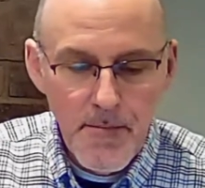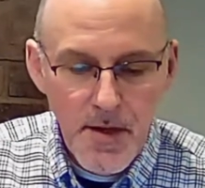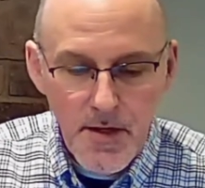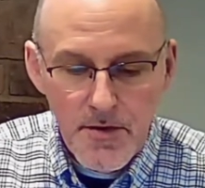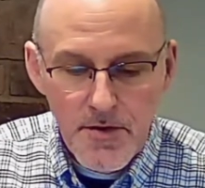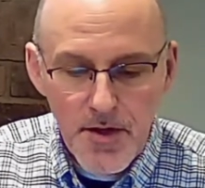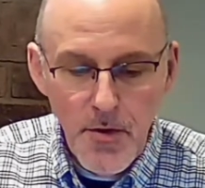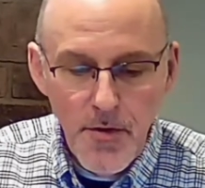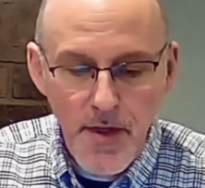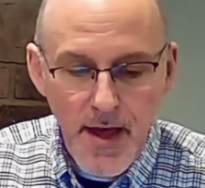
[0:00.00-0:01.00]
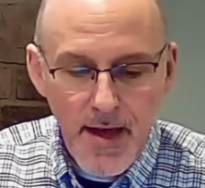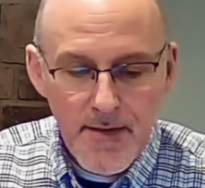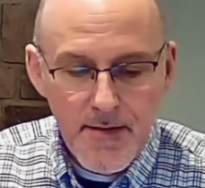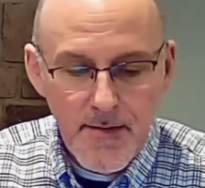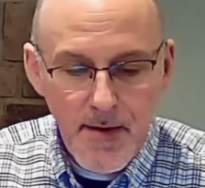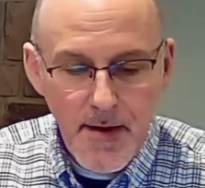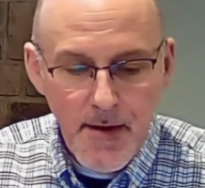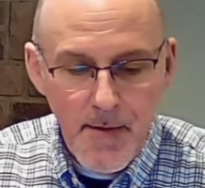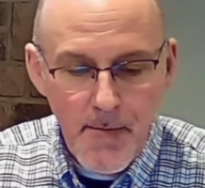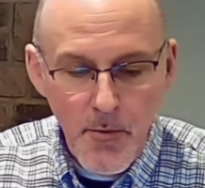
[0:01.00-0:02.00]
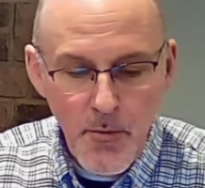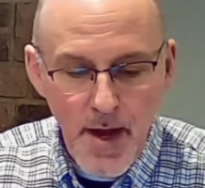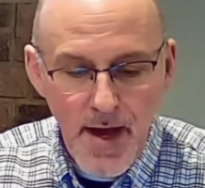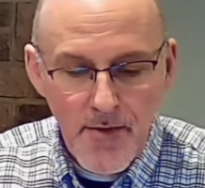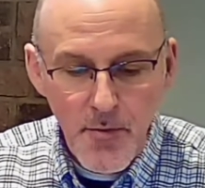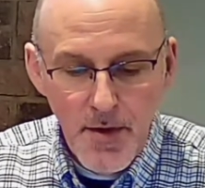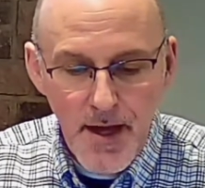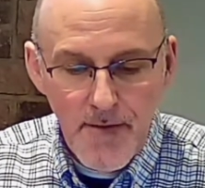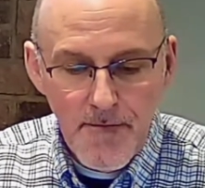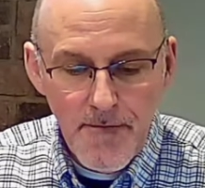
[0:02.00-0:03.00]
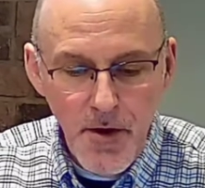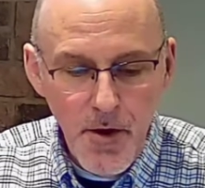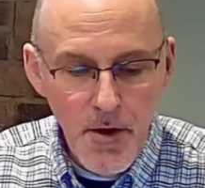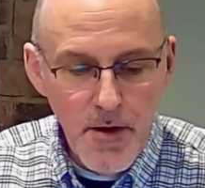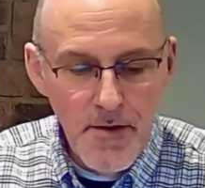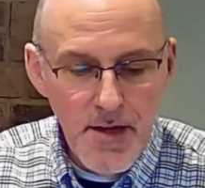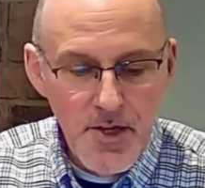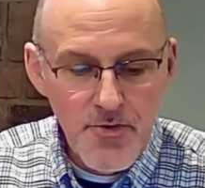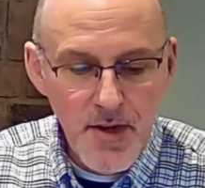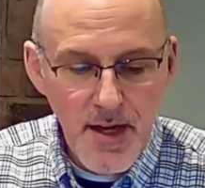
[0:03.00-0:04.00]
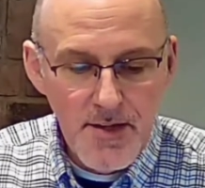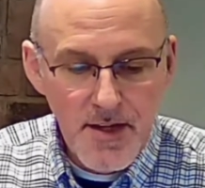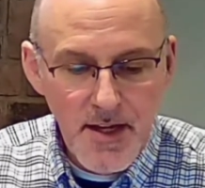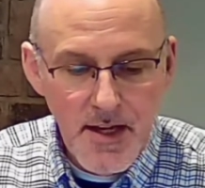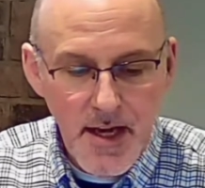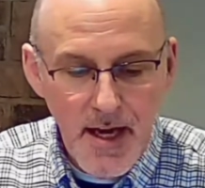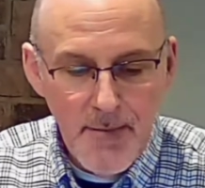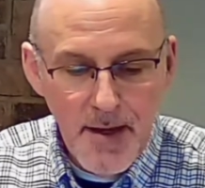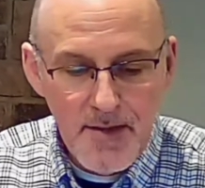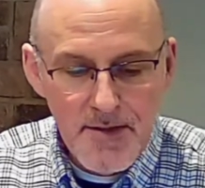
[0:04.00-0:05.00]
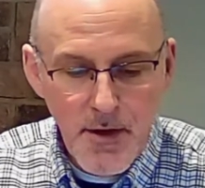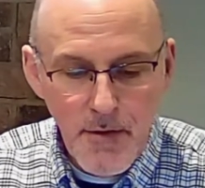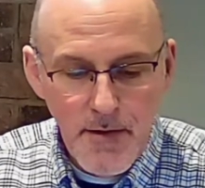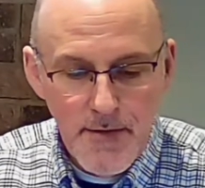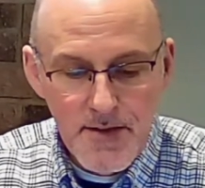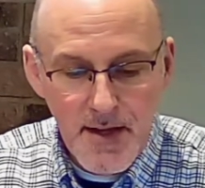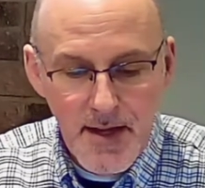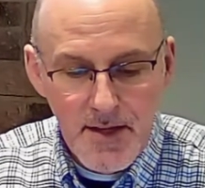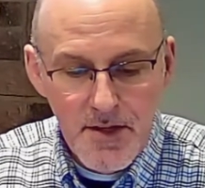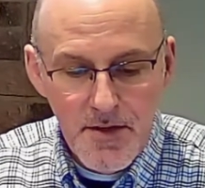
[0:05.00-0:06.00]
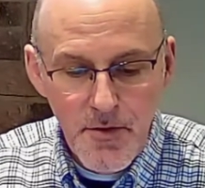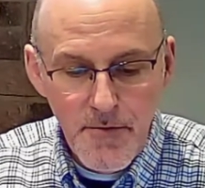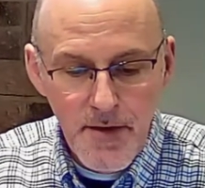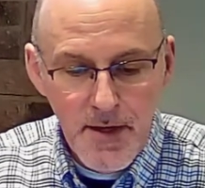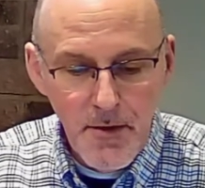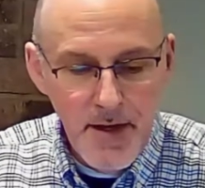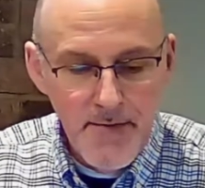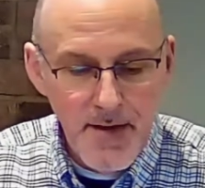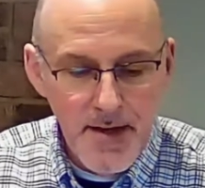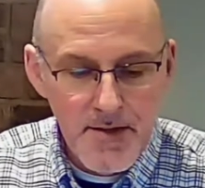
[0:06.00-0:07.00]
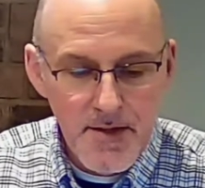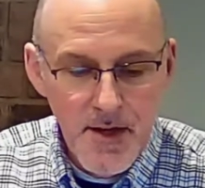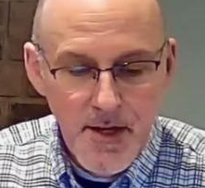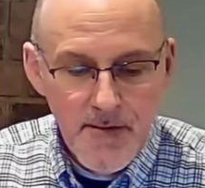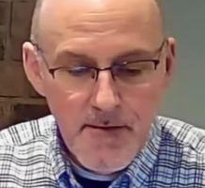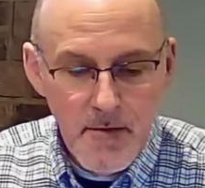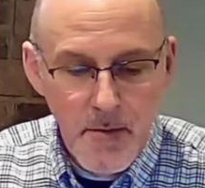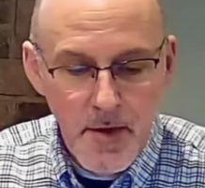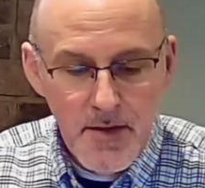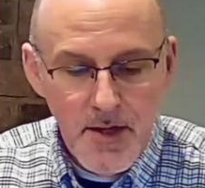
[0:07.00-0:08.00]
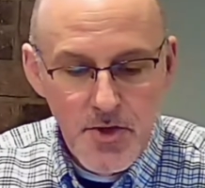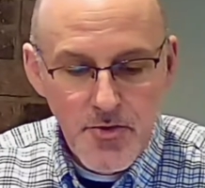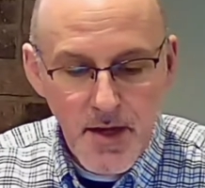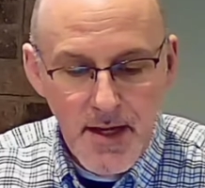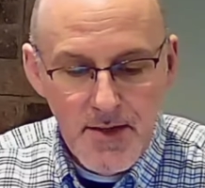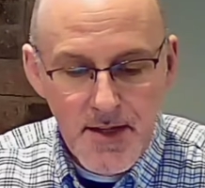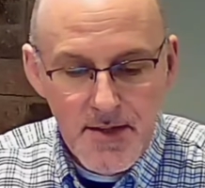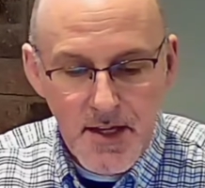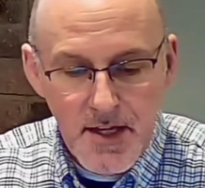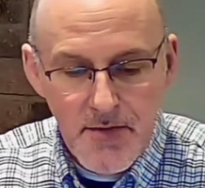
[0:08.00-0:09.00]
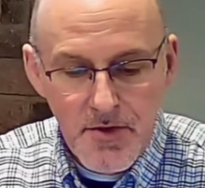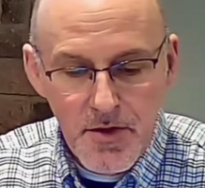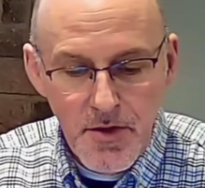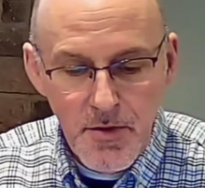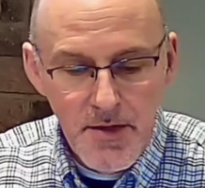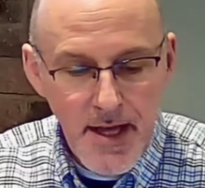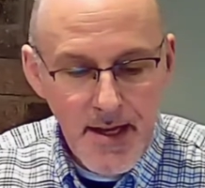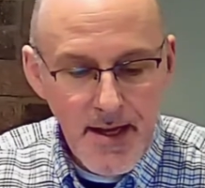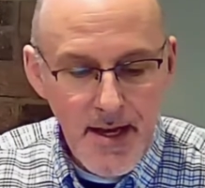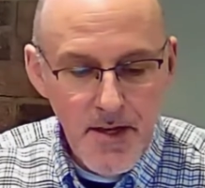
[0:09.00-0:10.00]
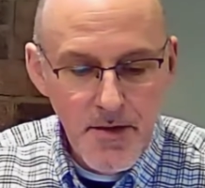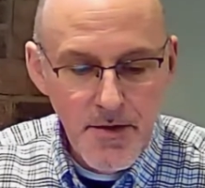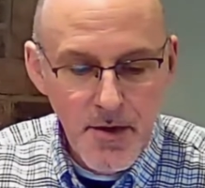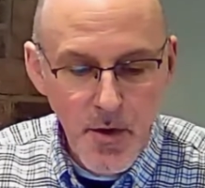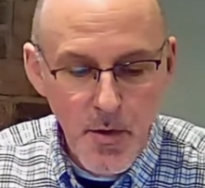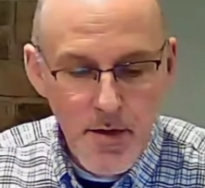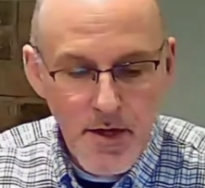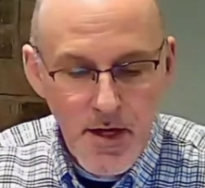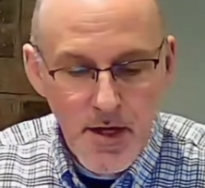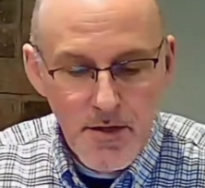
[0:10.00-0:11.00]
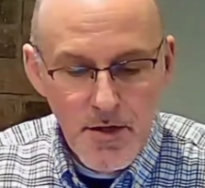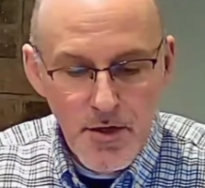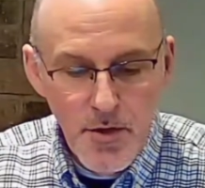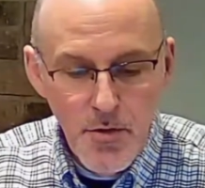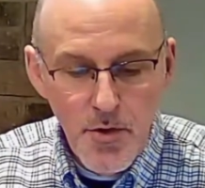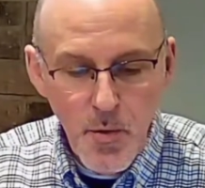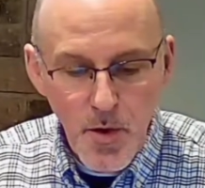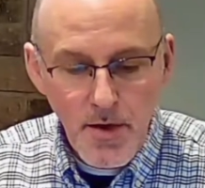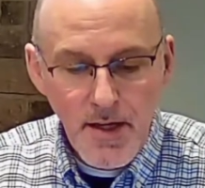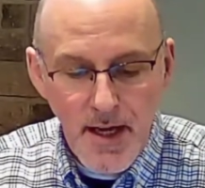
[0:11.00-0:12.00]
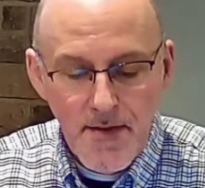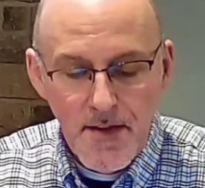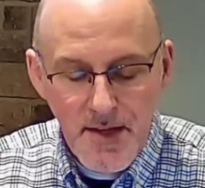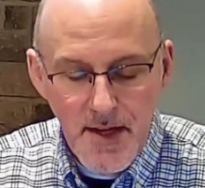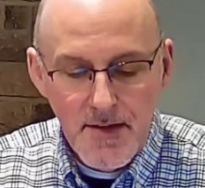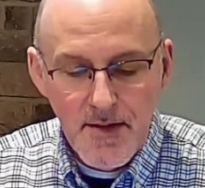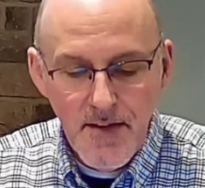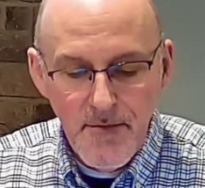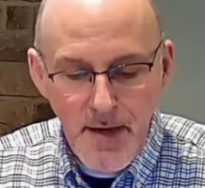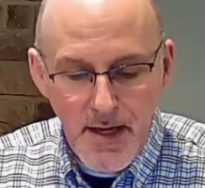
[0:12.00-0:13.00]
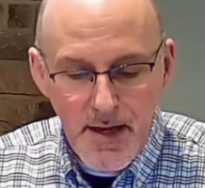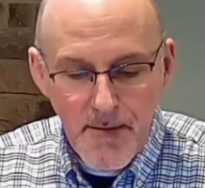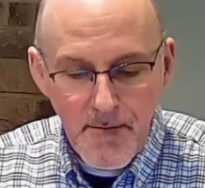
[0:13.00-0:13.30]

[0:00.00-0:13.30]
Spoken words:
so that wrath will not fall on the Israelites again. I myself have selected your fellow Levites from among the Israelites as a gift to you, dedicated to the Lord to do the work at the tent of meeting.